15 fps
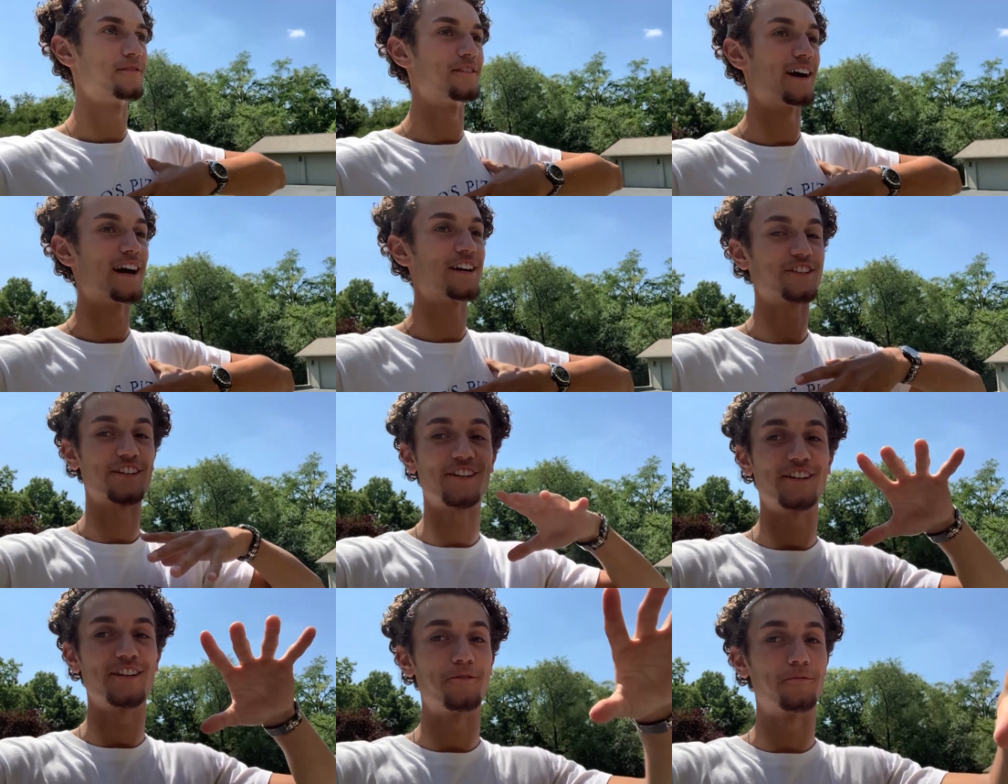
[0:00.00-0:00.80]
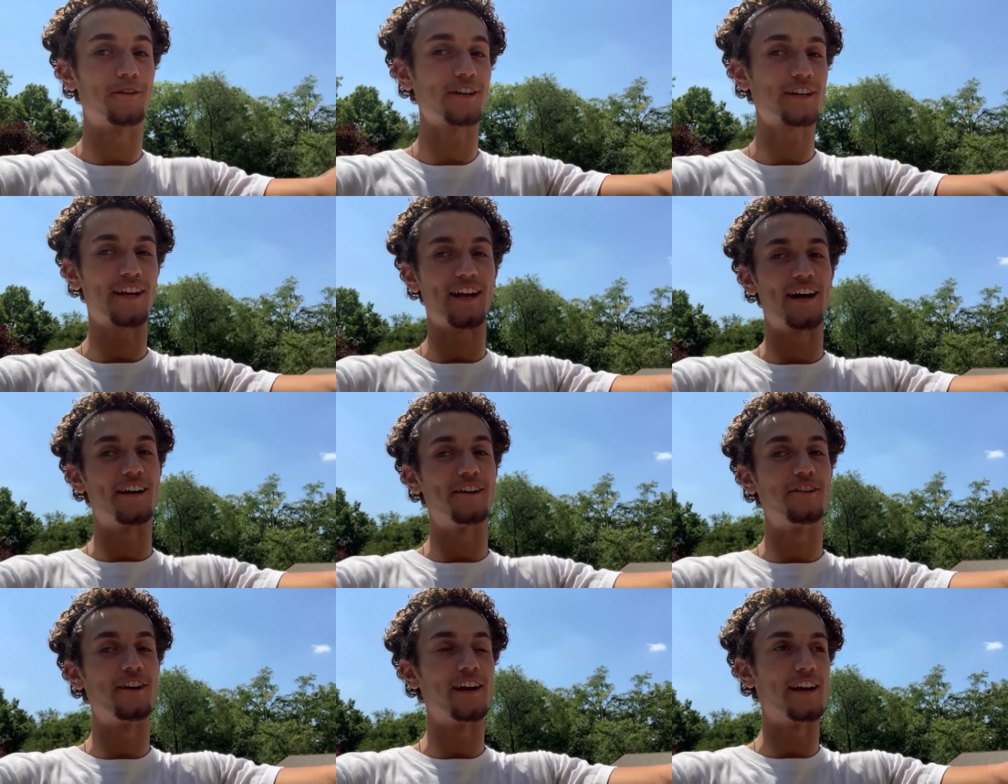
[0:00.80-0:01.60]
We're actually currently working on it
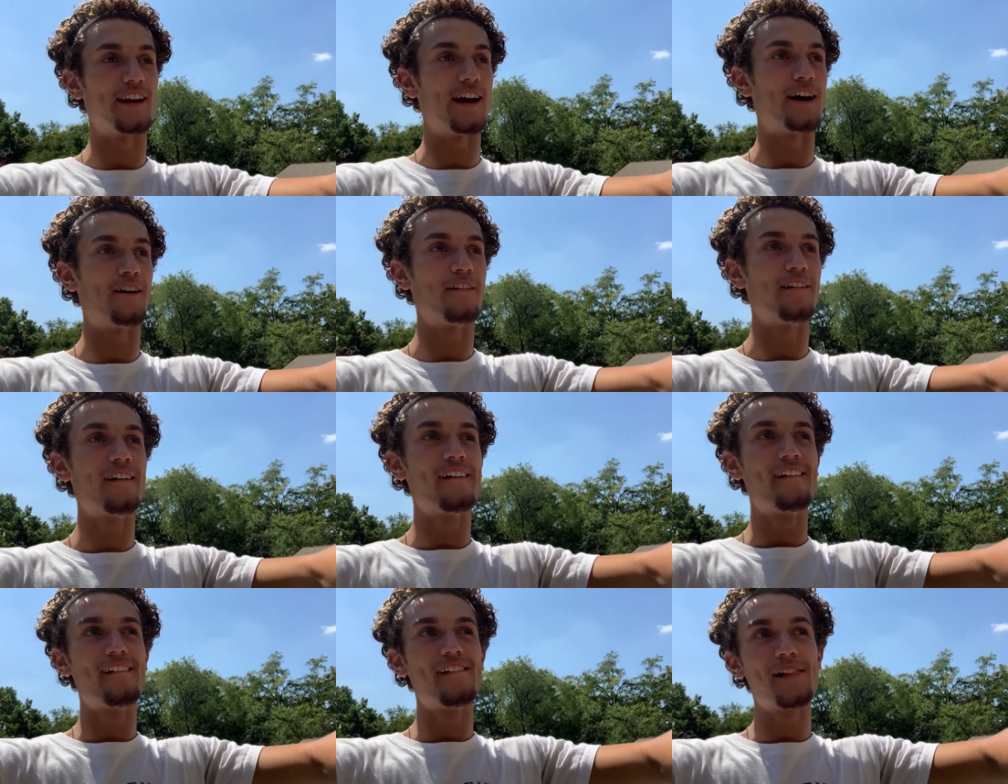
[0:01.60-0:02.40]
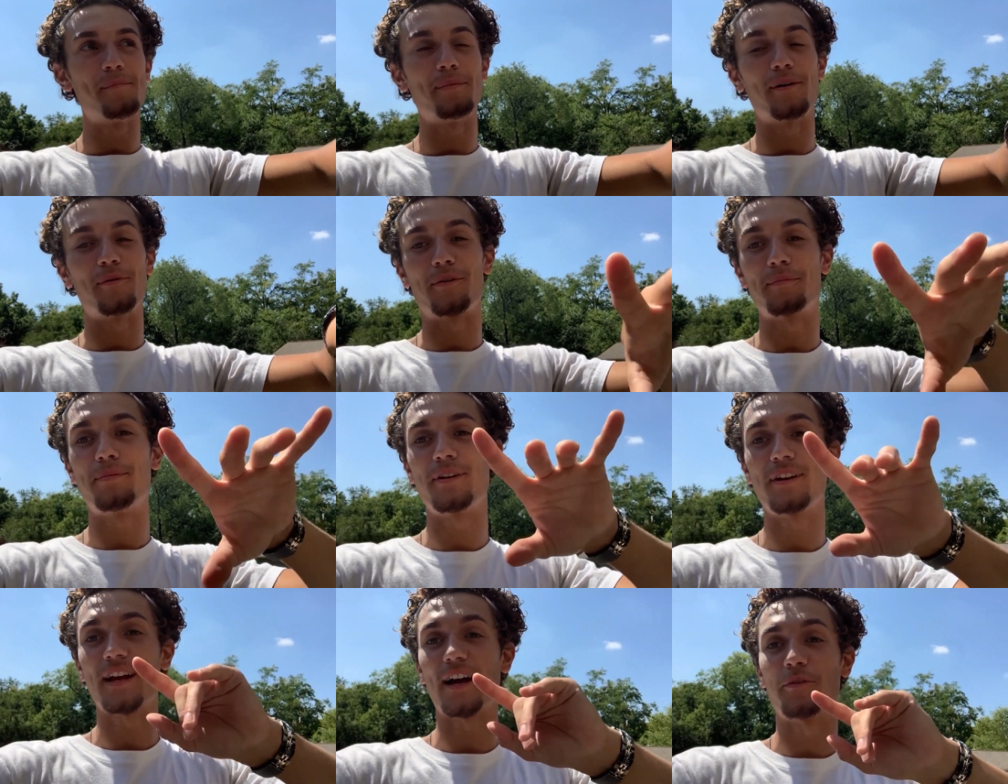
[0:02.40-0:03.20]
right now, but we're
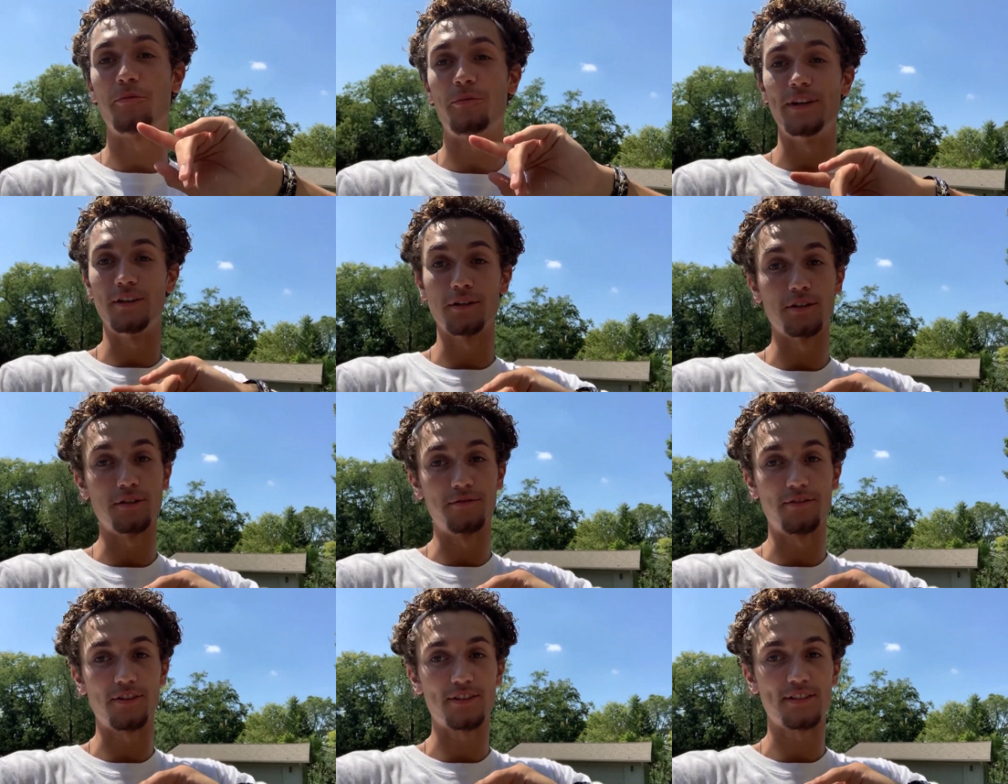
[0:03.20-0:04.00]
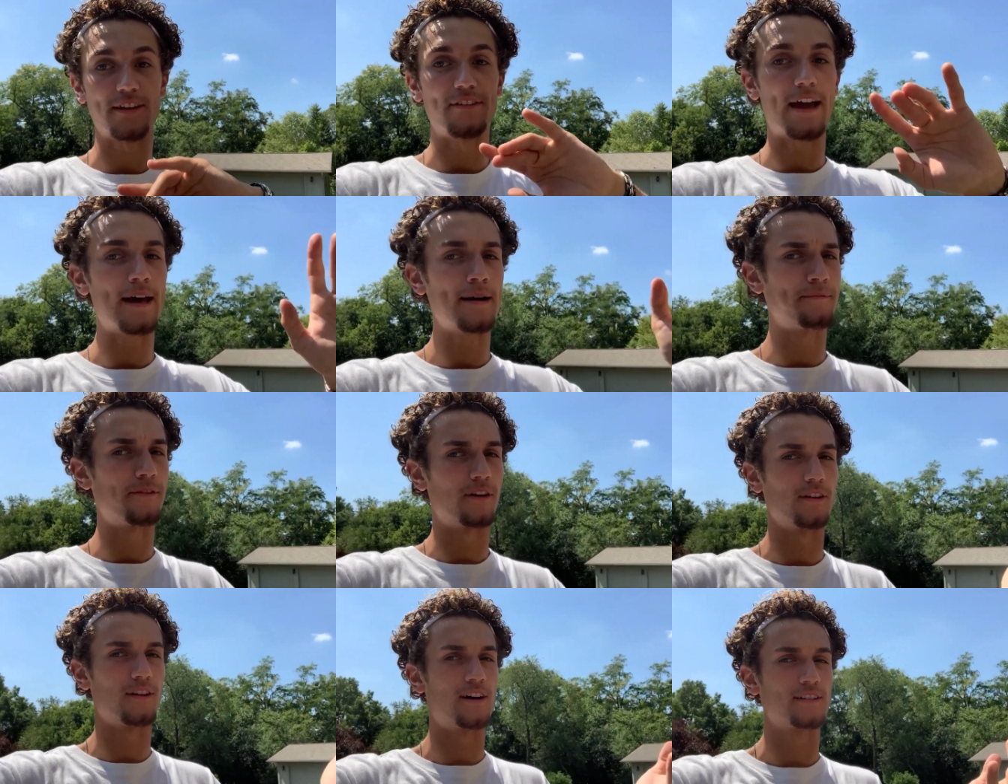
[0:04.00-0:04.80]
putting on window louvers. I've had them for a
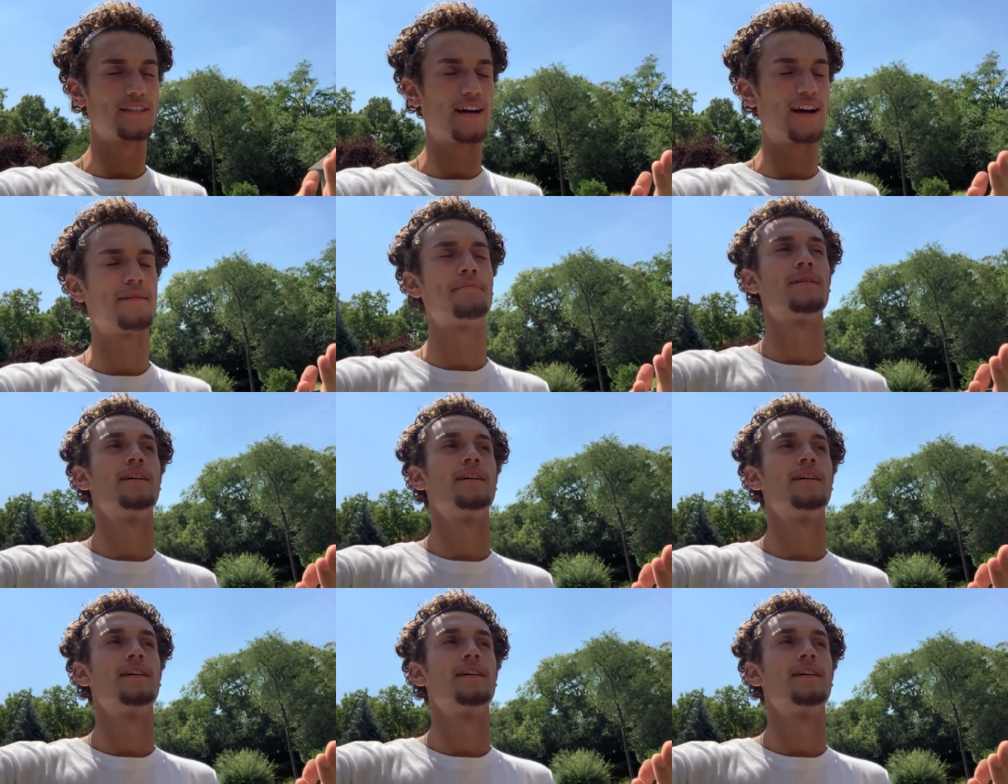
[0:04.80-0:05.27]
long time.